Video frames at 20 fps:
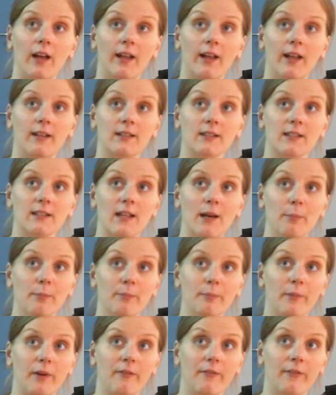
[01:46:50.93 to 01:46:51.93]
in
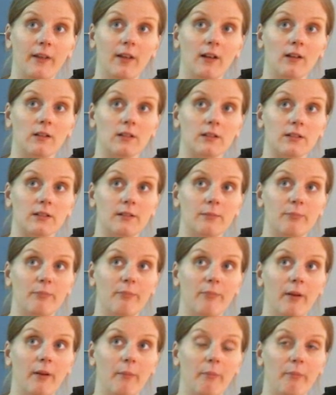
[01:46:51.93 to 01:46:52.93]
some fields
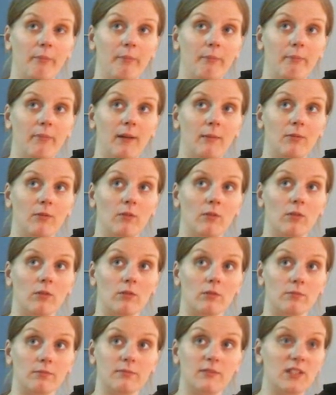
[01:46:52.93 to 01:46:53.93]
people
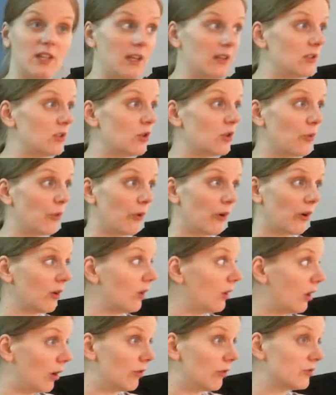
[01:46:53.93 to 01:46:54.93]
tend to work
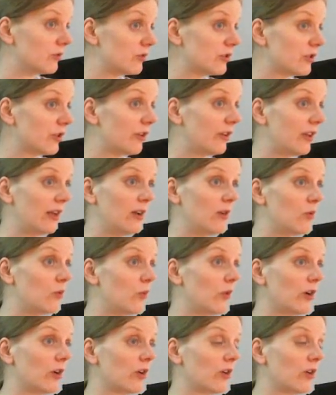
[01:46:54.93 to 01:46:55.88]
alone, so they don't work